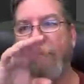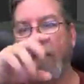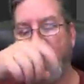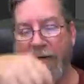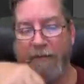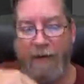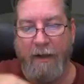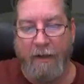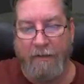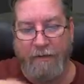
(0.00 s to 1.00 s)
You know,
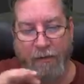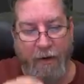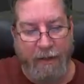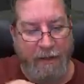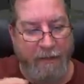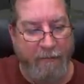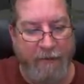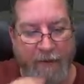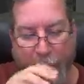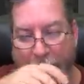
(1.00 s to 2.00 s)
the trunk and
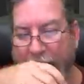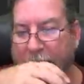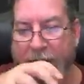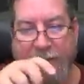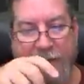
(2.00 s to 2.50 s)
everything wrinkles